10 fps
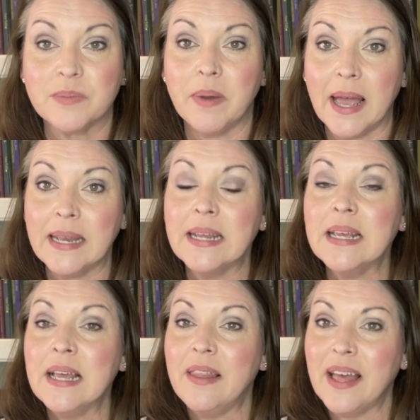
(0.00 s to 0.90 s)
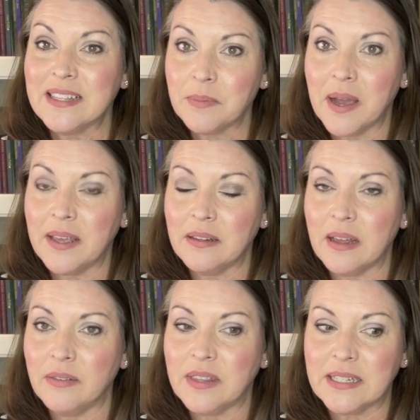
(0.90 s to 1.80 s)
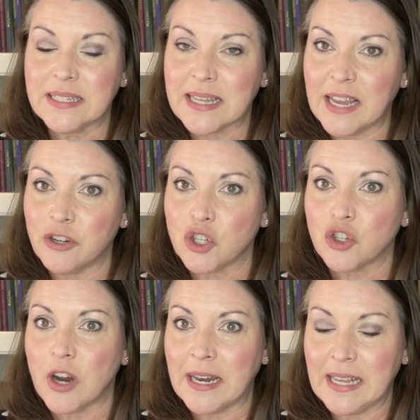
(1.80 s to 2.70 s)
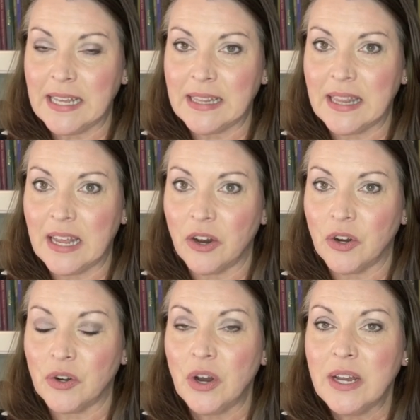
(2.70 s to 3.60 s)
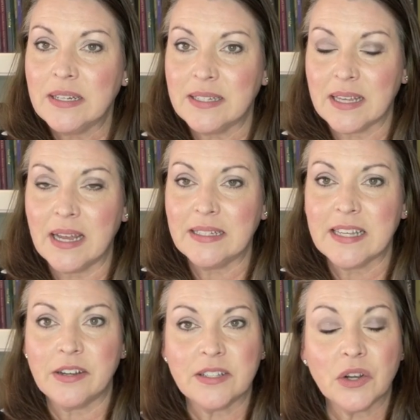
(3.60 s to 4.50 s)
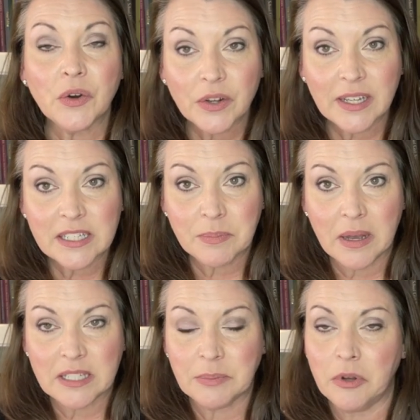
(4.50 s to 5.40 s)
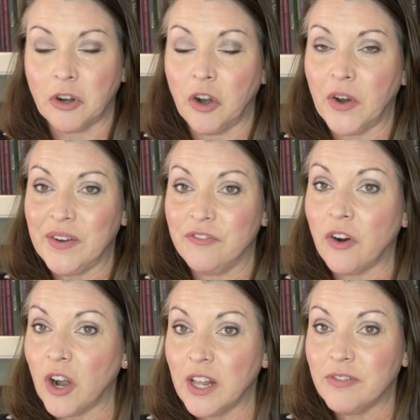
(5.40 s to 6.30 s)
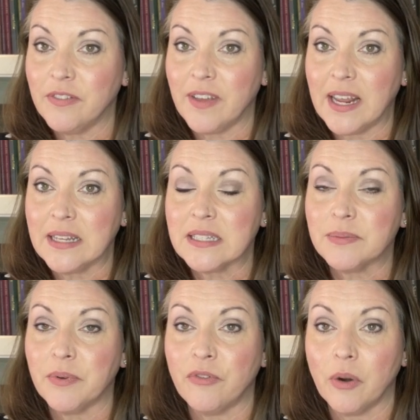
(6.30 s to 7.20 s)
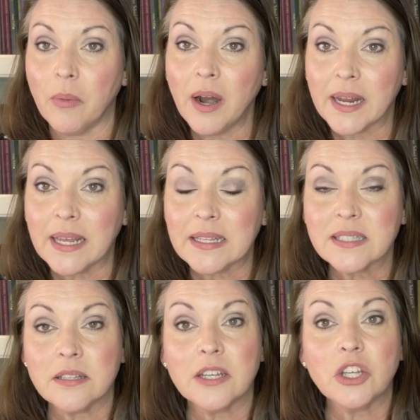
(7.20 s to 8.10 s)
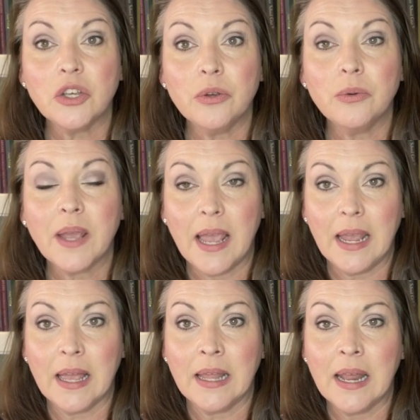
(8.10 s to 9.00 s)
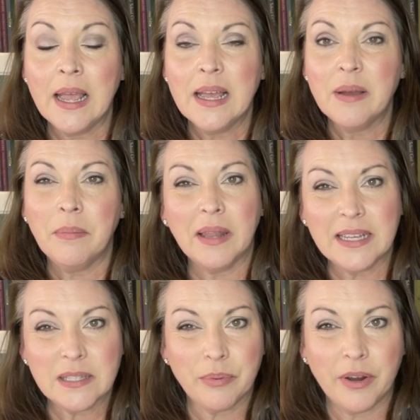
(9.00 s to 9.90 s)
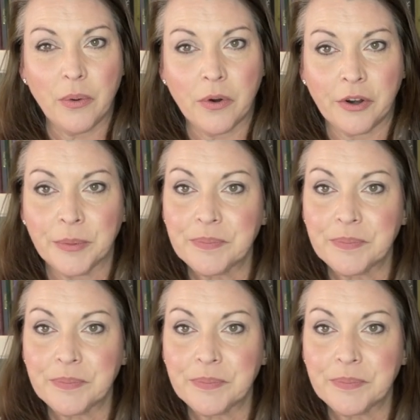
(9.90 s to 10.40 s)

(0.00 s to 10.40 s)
but that's why the designers try to get their designs out as early as possible or in far enough advance before Market so that you can place a pre-order.